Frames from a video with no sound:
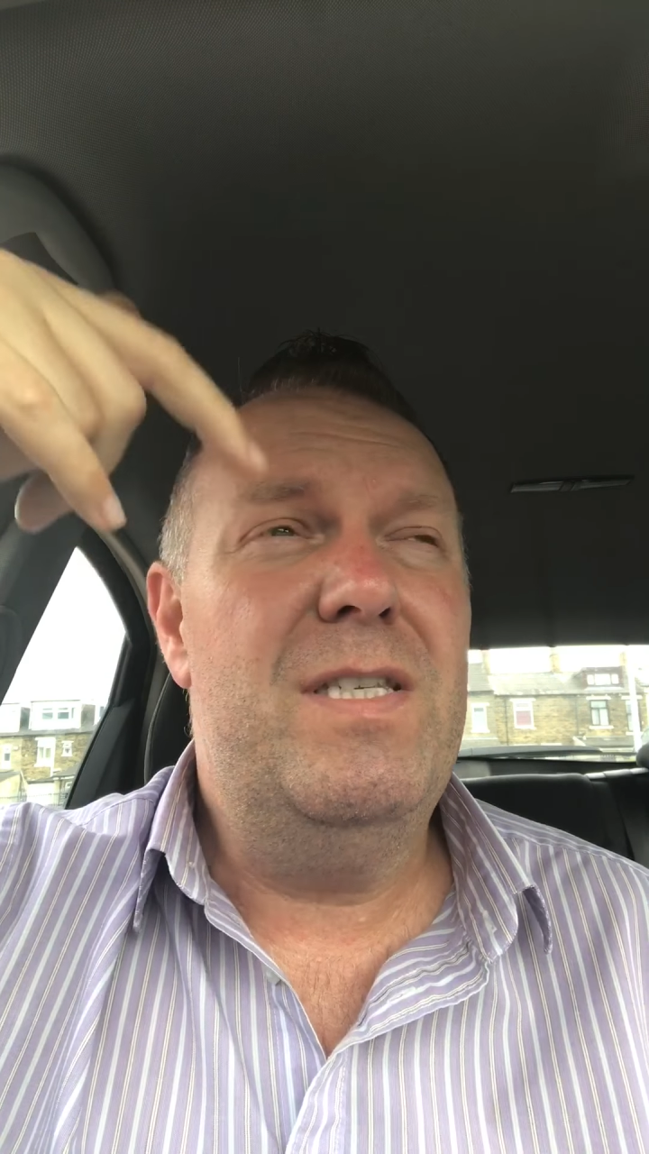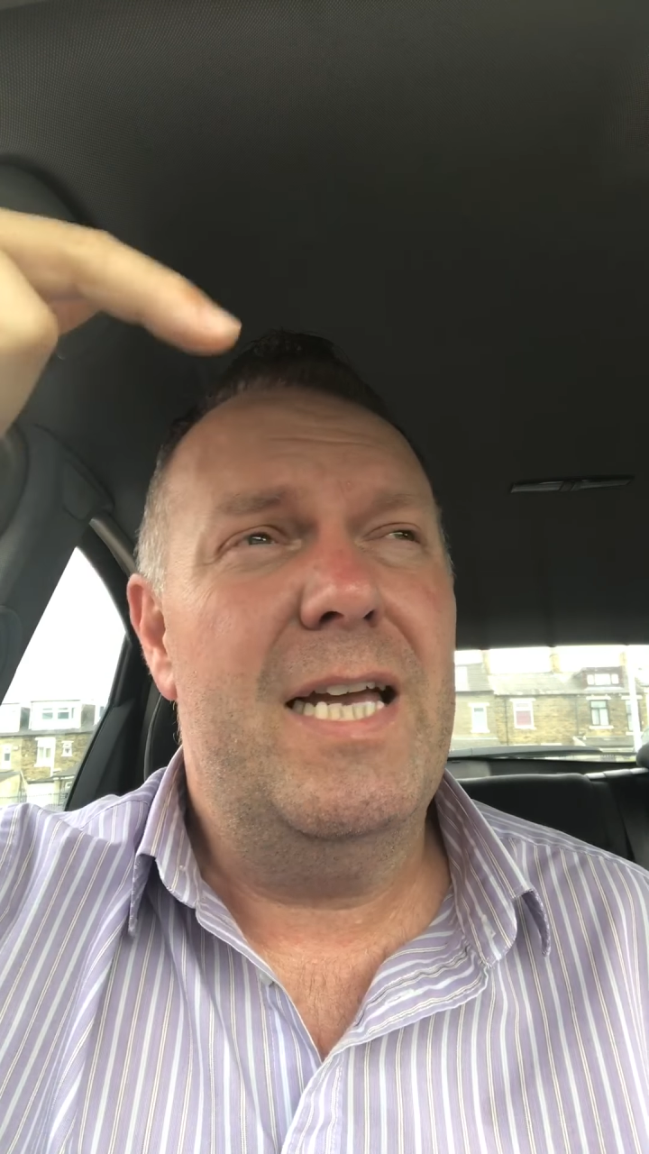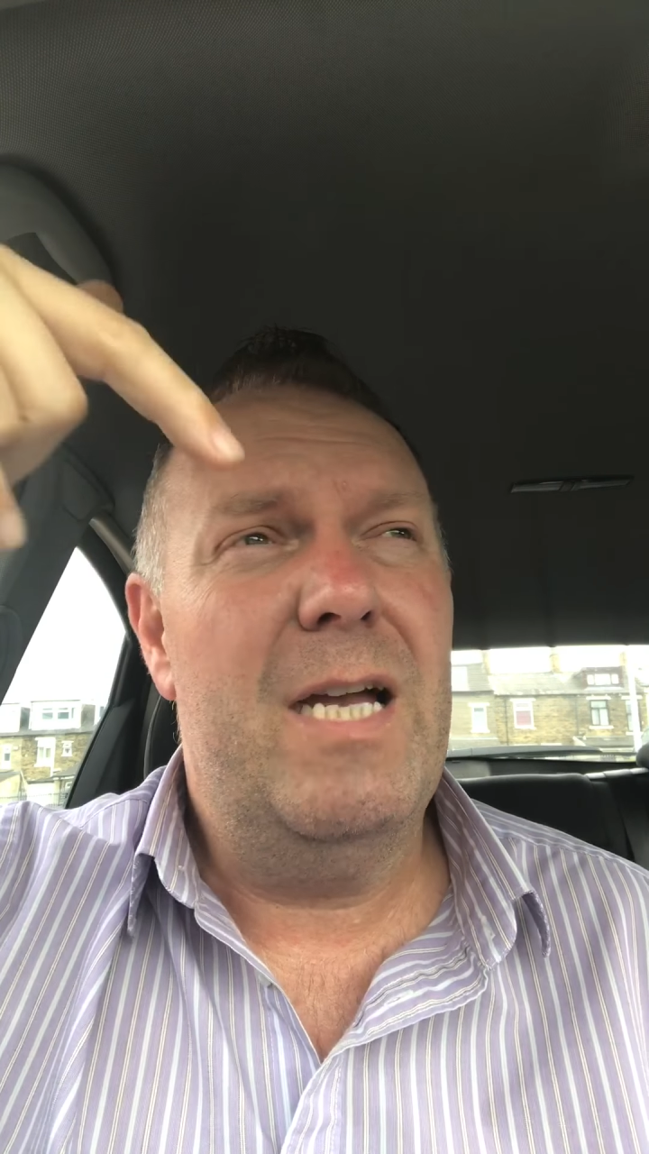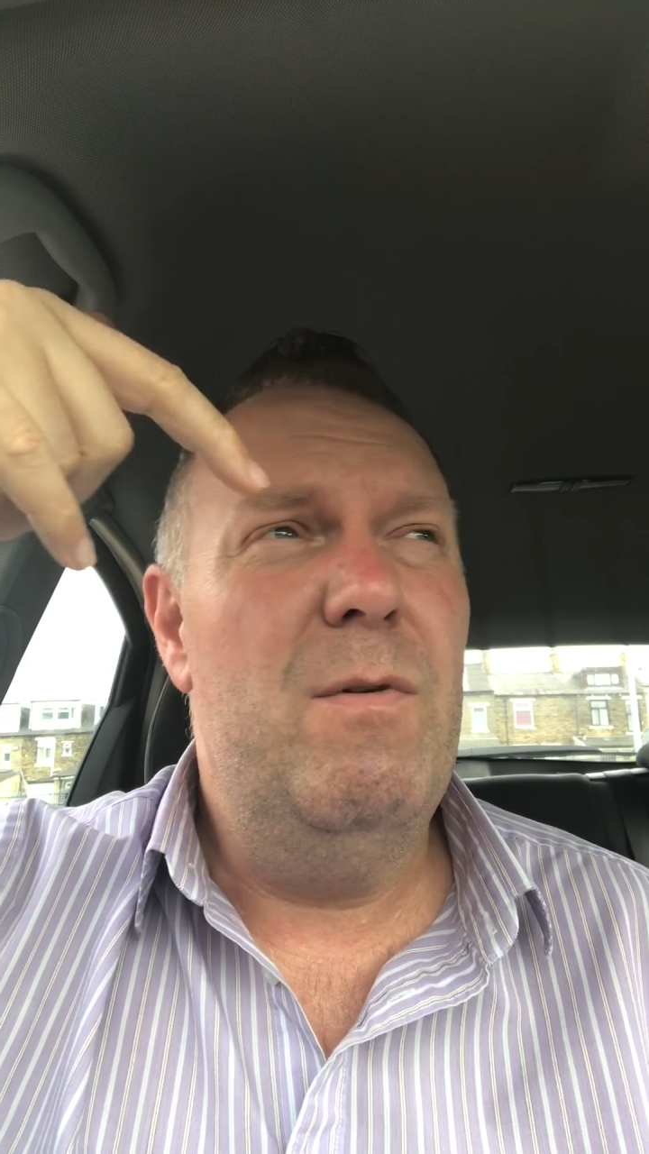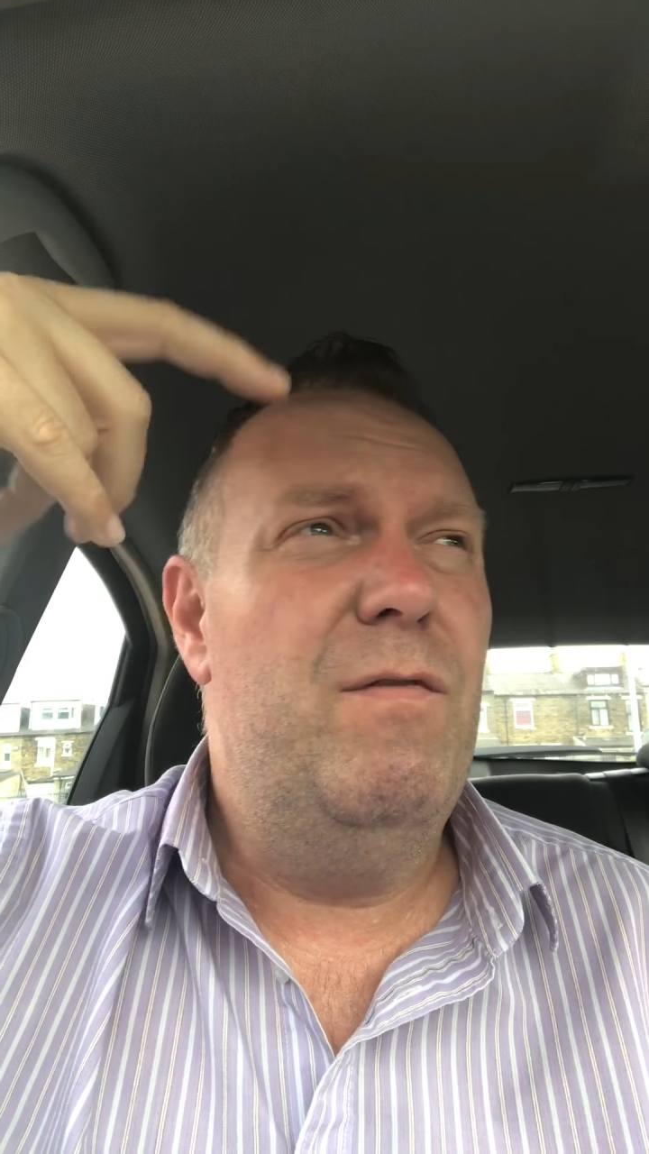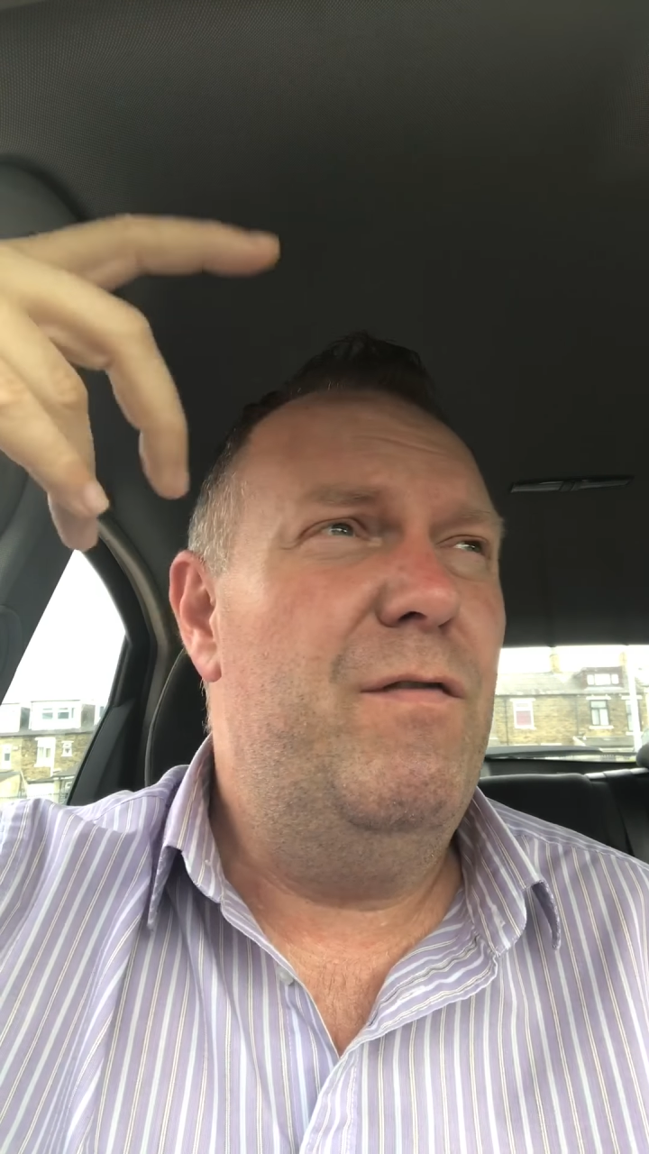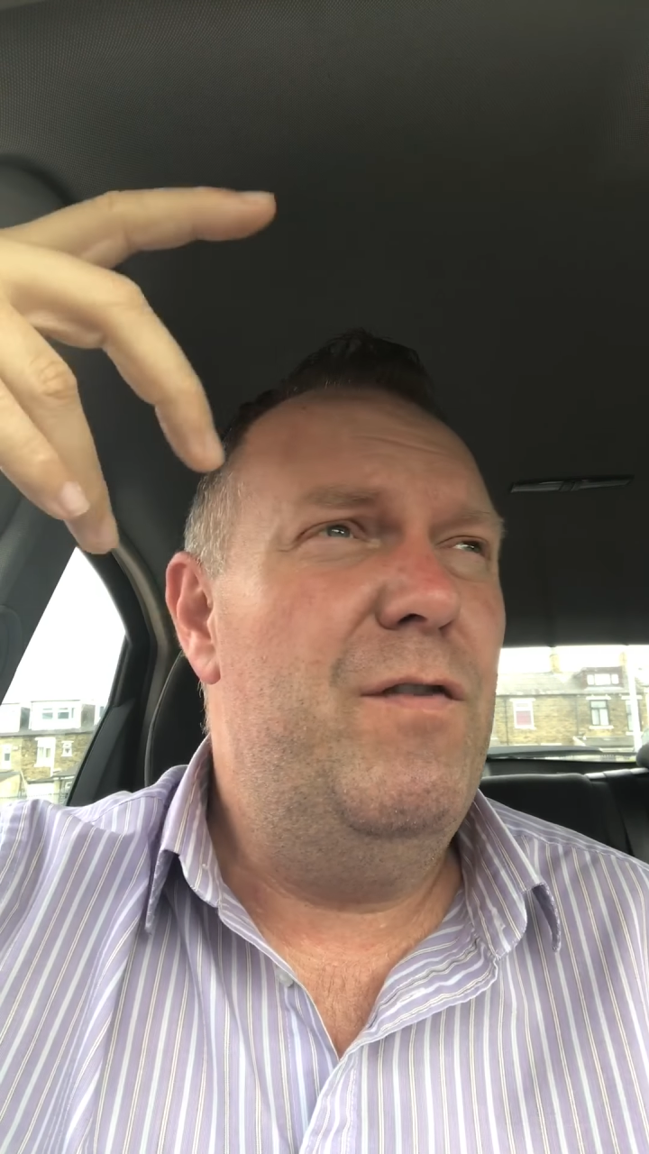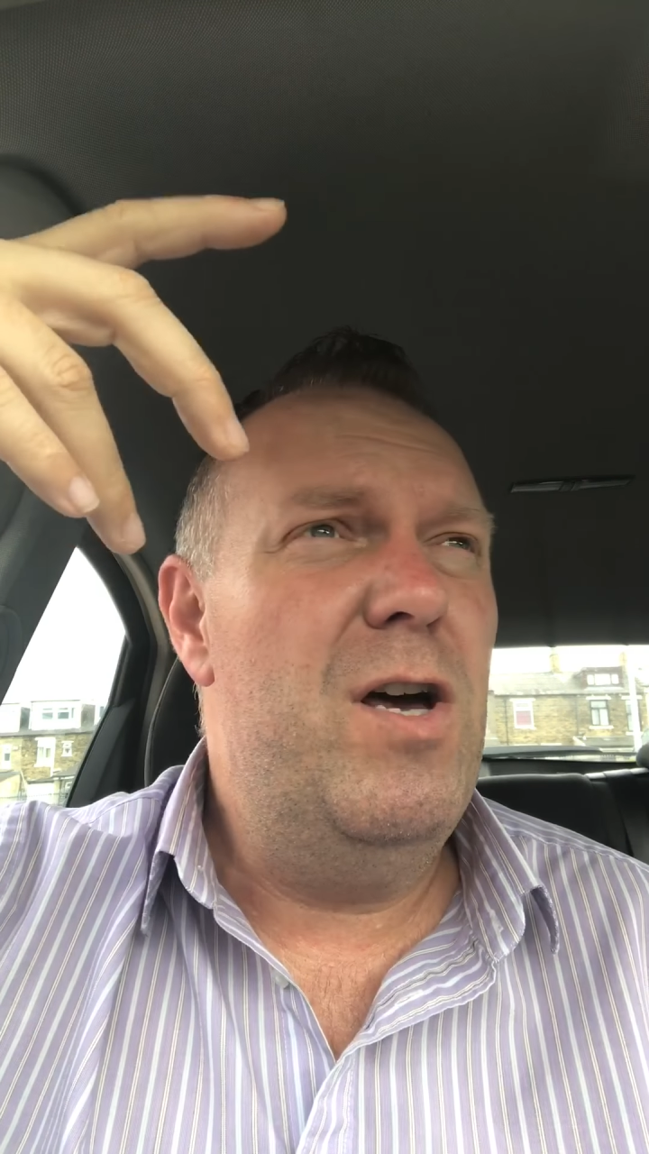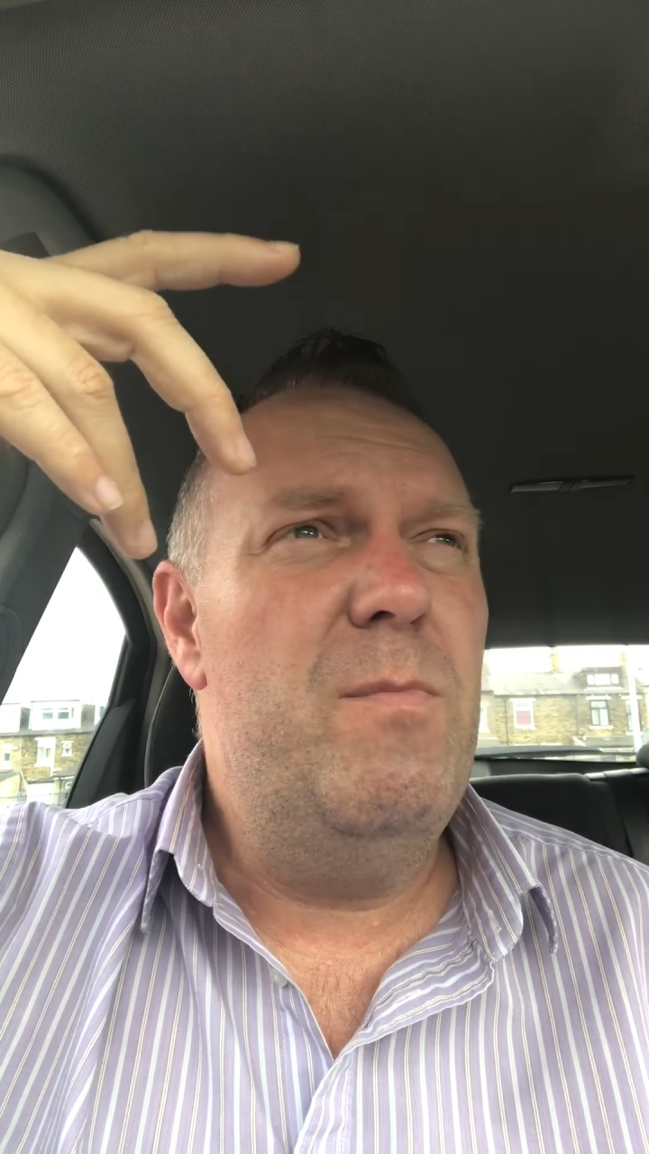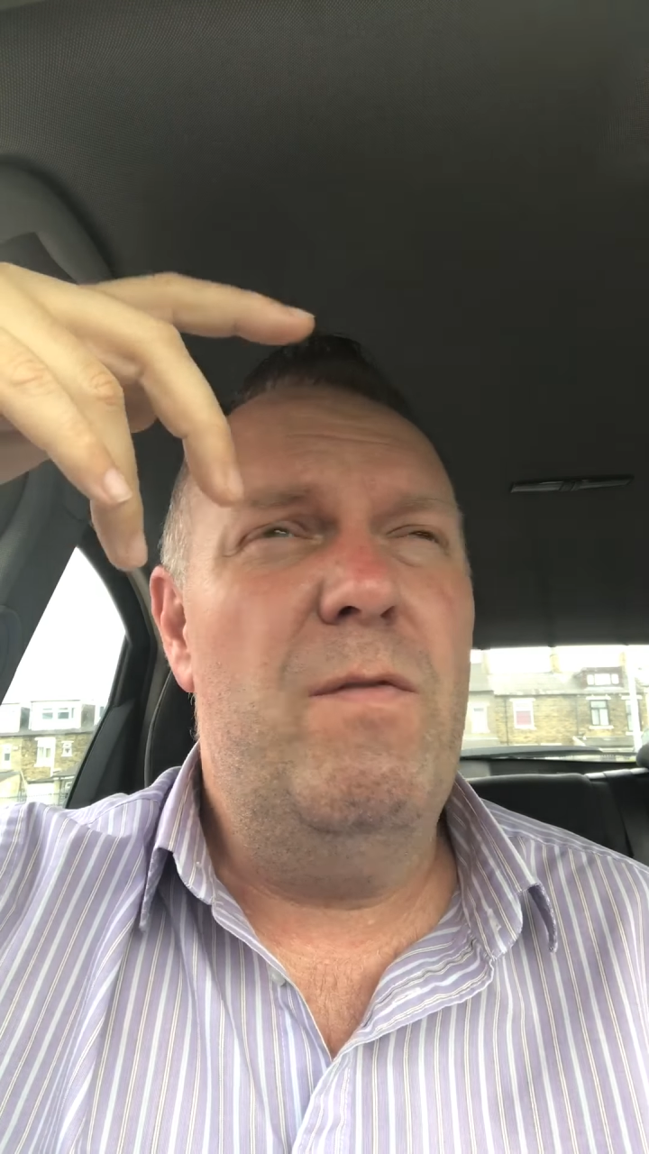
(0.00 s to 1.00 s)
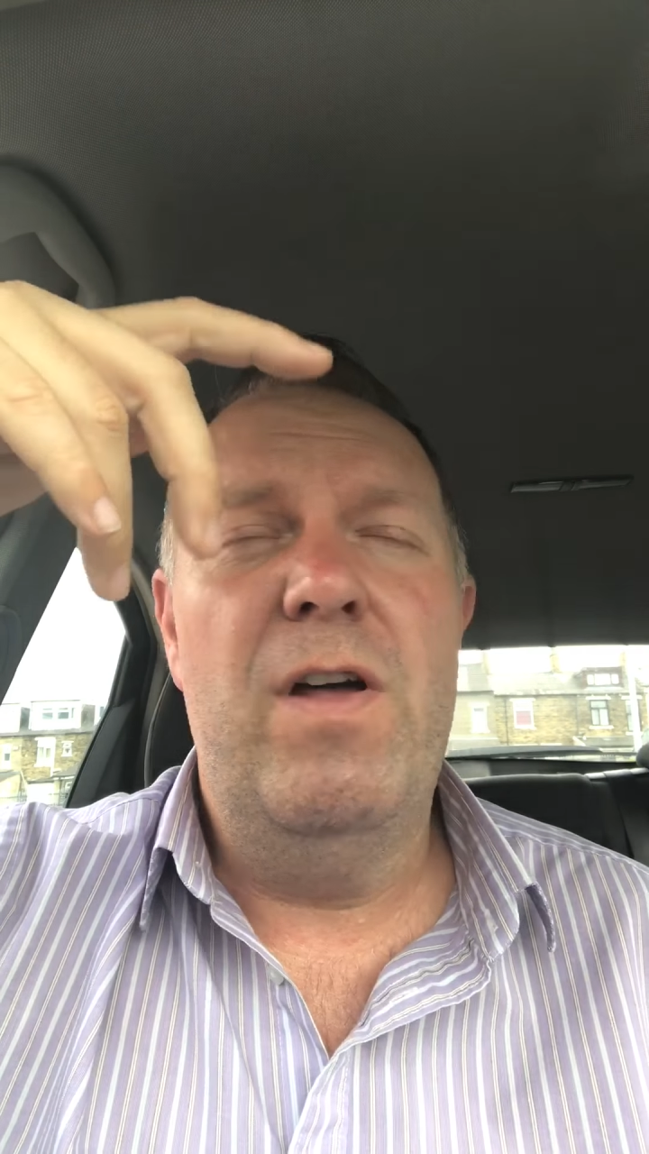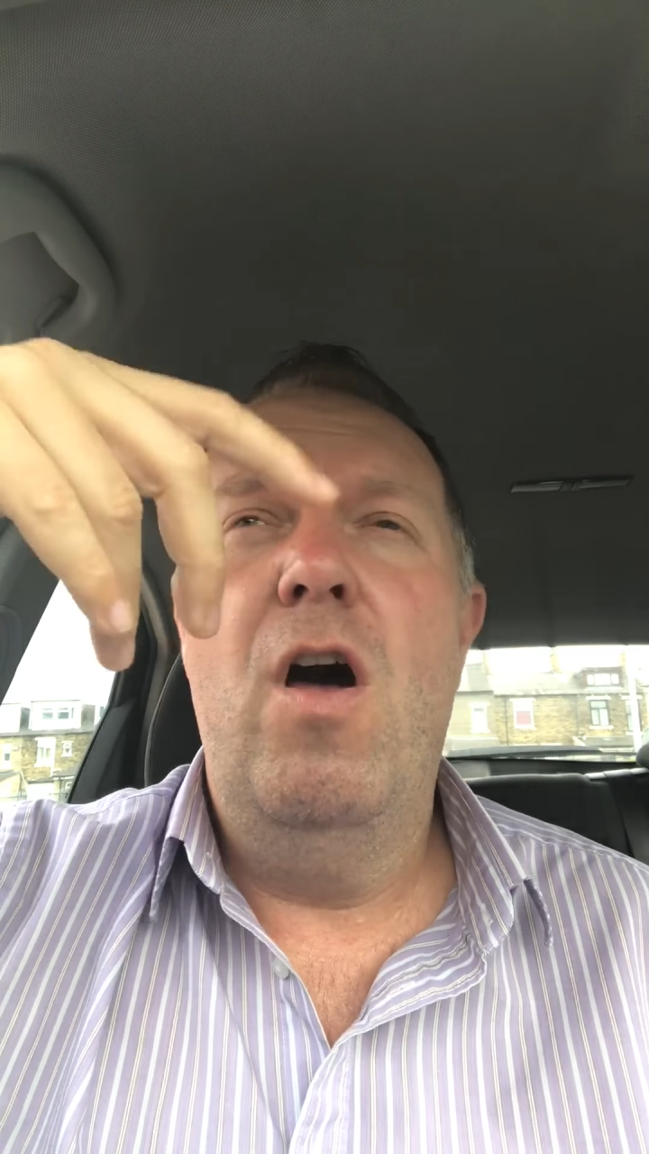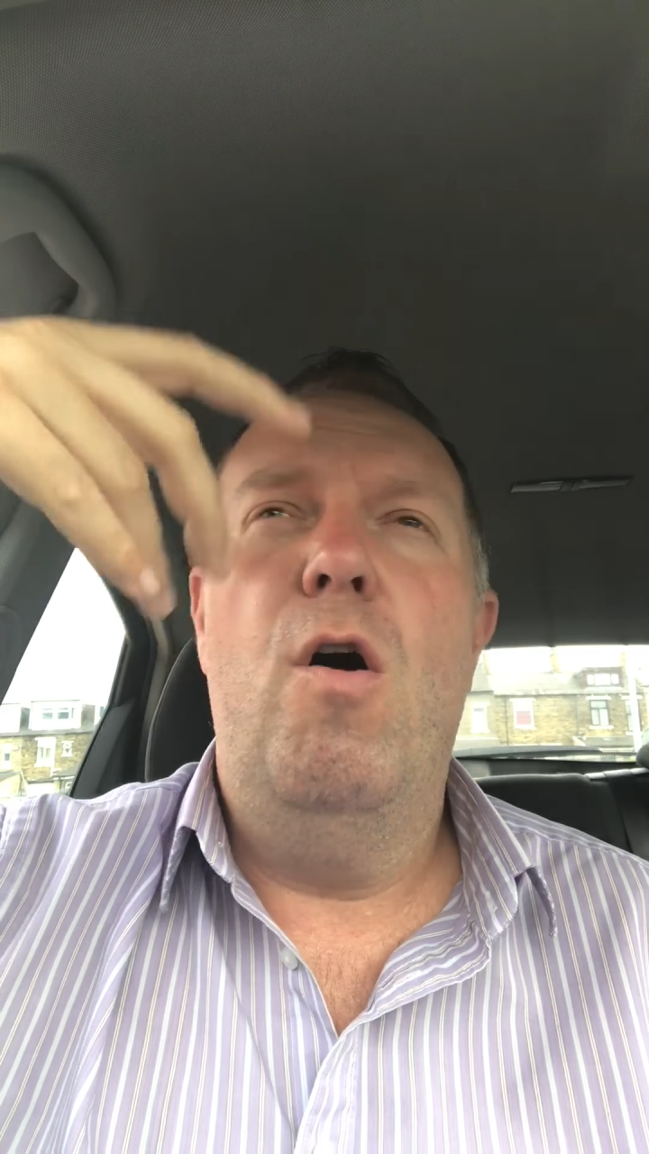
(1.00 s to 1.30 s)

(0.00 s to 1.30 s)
the second month, the third month,